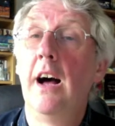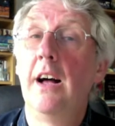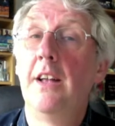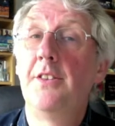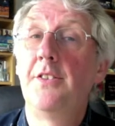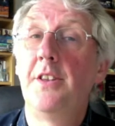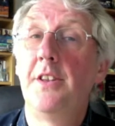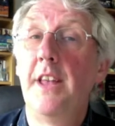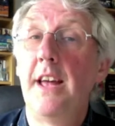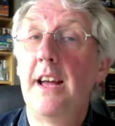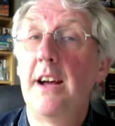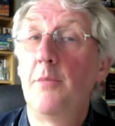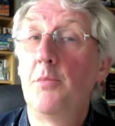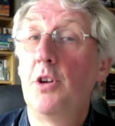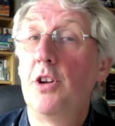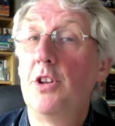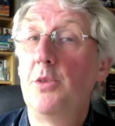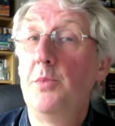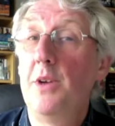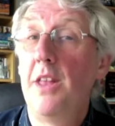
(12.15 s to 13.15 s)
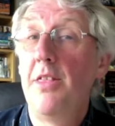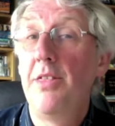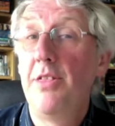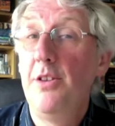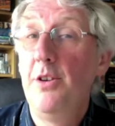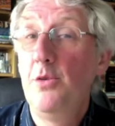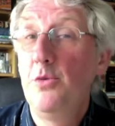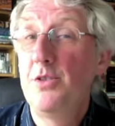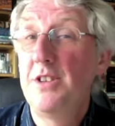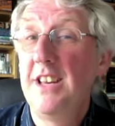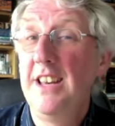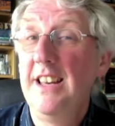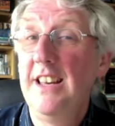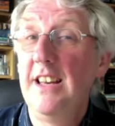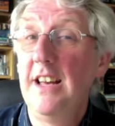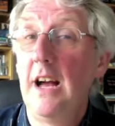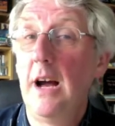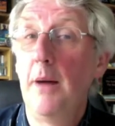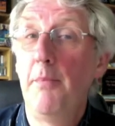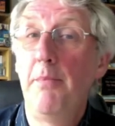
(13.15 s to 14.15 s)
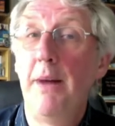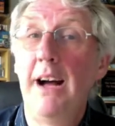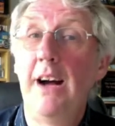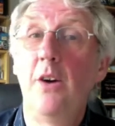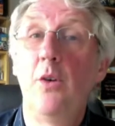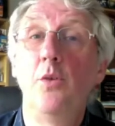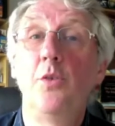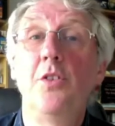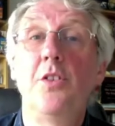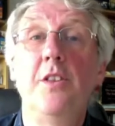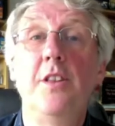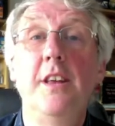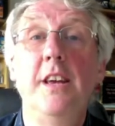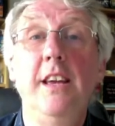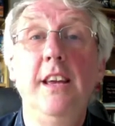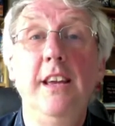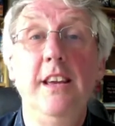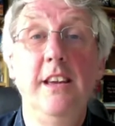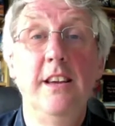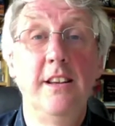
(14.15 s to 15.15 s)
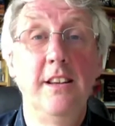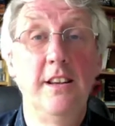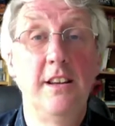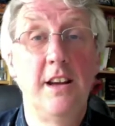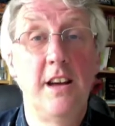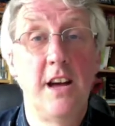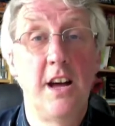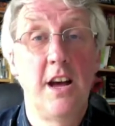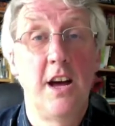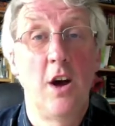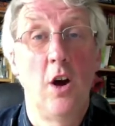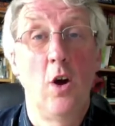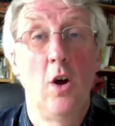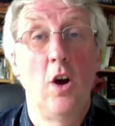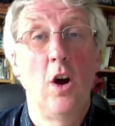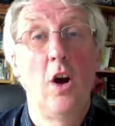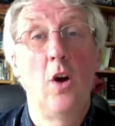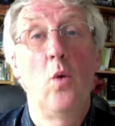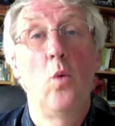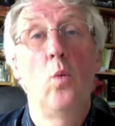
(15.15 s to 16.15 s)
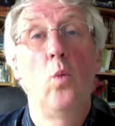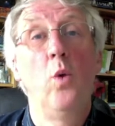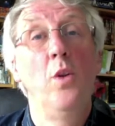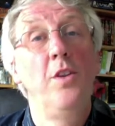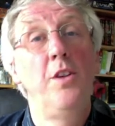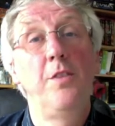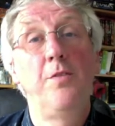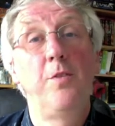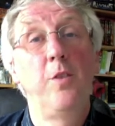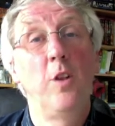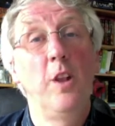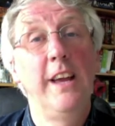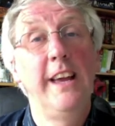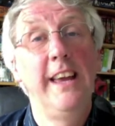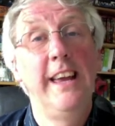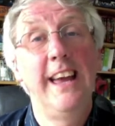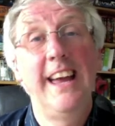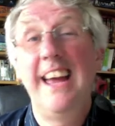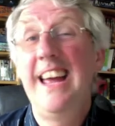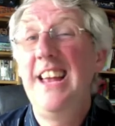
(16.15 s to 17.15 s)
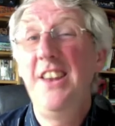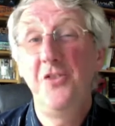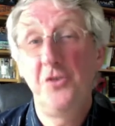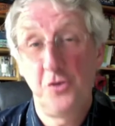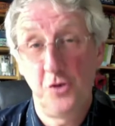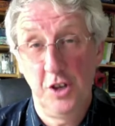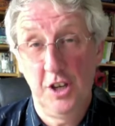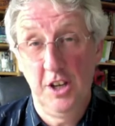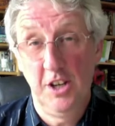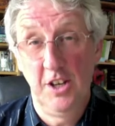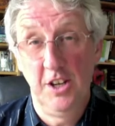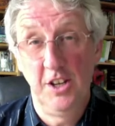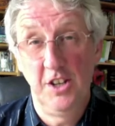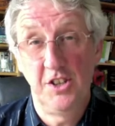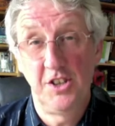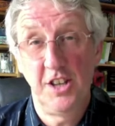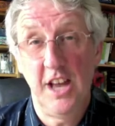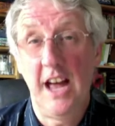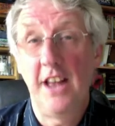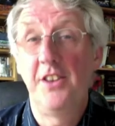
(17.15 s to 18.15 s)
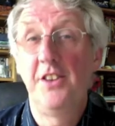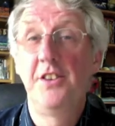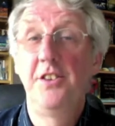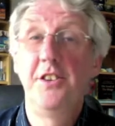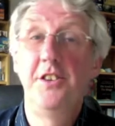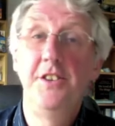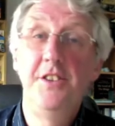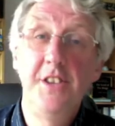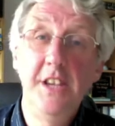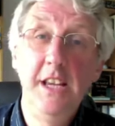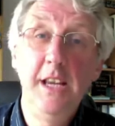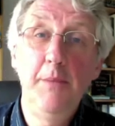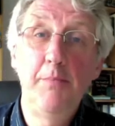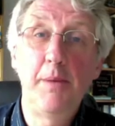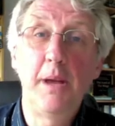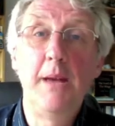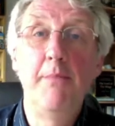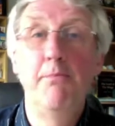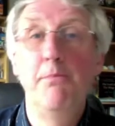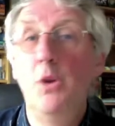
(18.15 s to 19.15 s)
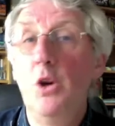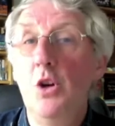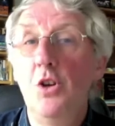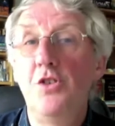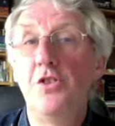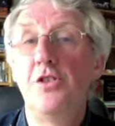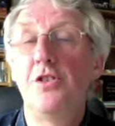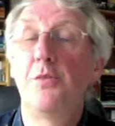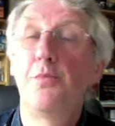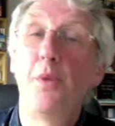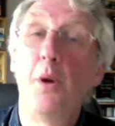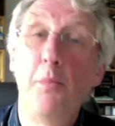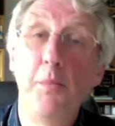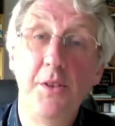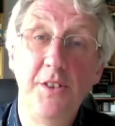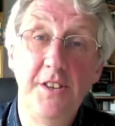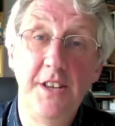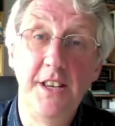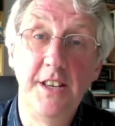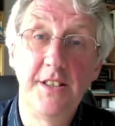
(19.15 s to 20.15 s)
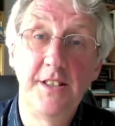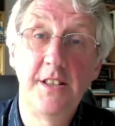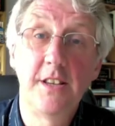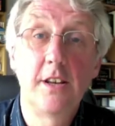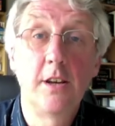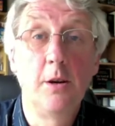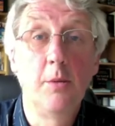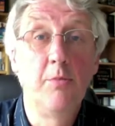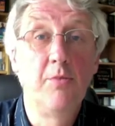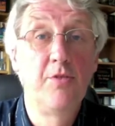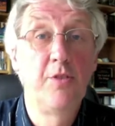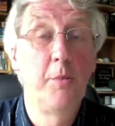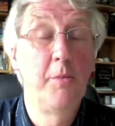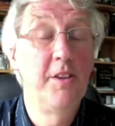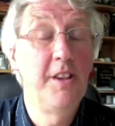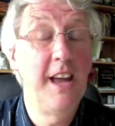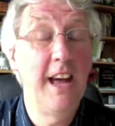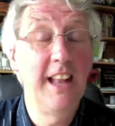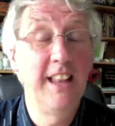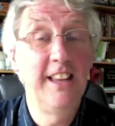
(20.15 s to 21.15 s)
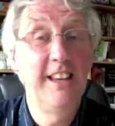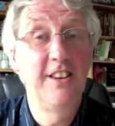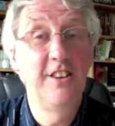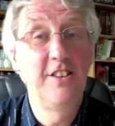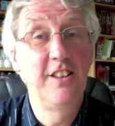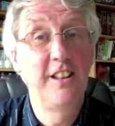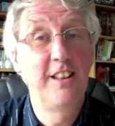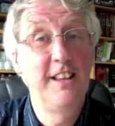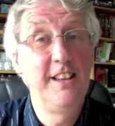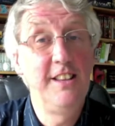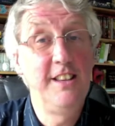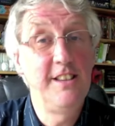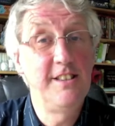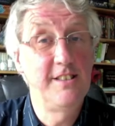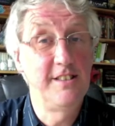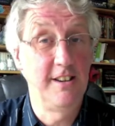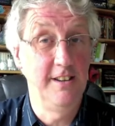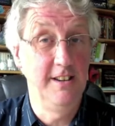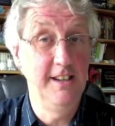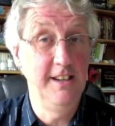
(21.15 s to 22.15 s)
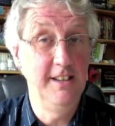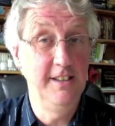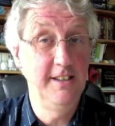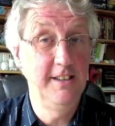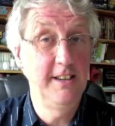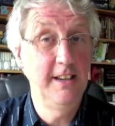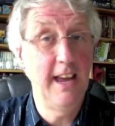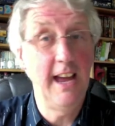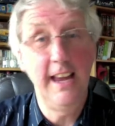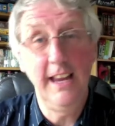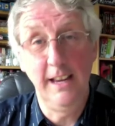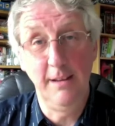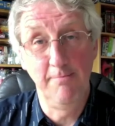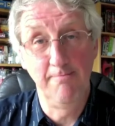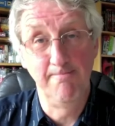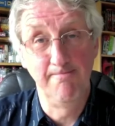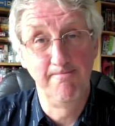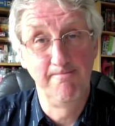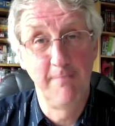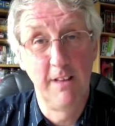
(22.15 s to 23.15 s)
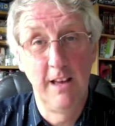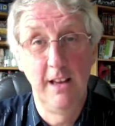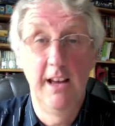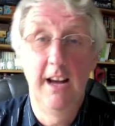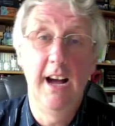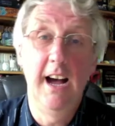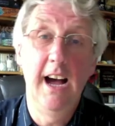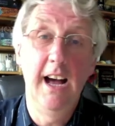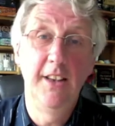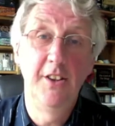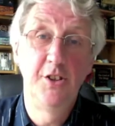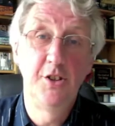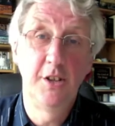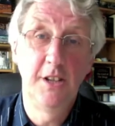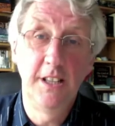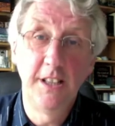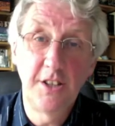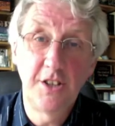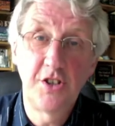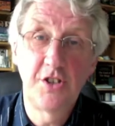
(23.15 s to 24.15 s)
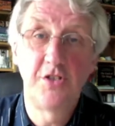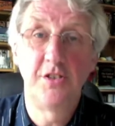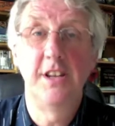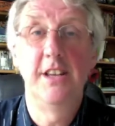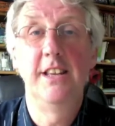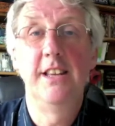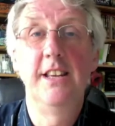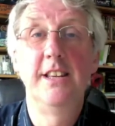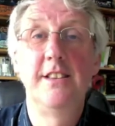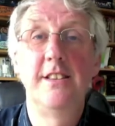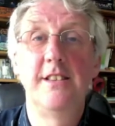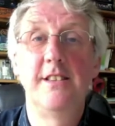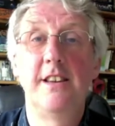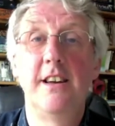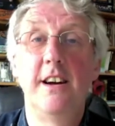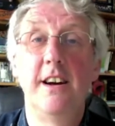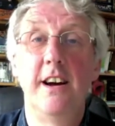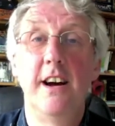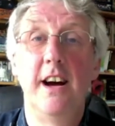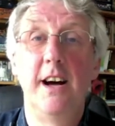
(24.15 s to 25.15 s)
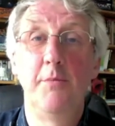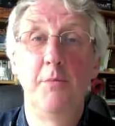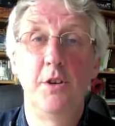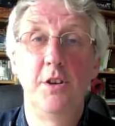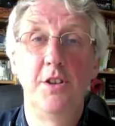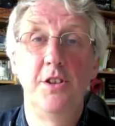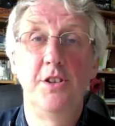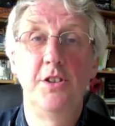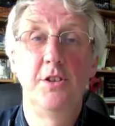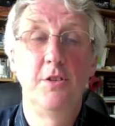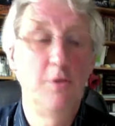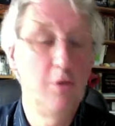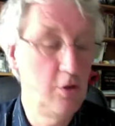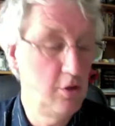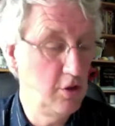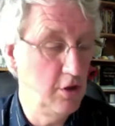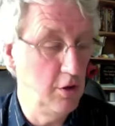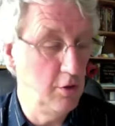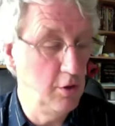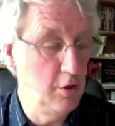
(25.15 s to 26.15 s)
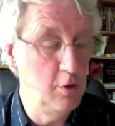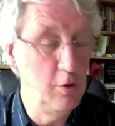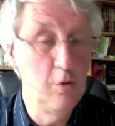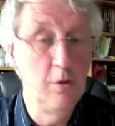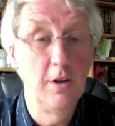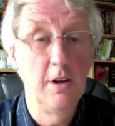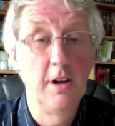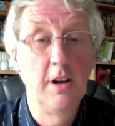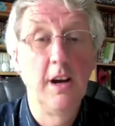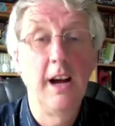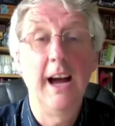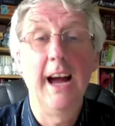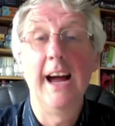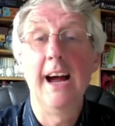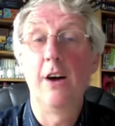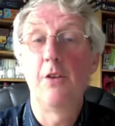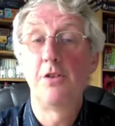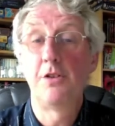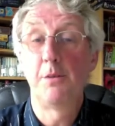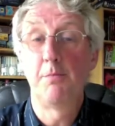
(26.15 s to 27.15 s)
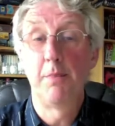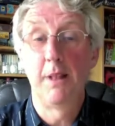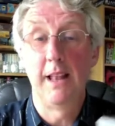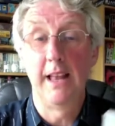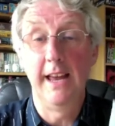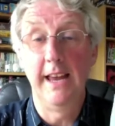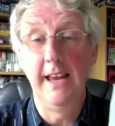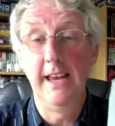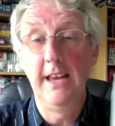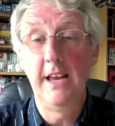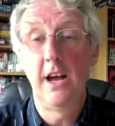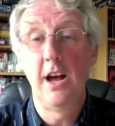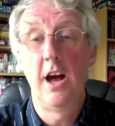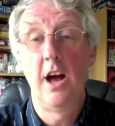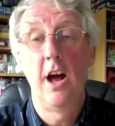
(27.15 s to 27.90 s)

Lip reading: Today I'm going to be enthusing about the wonderfully intricate and deep emergent properties that come from an elegantly designed game. And to illustrate this, I'm going to show you how to play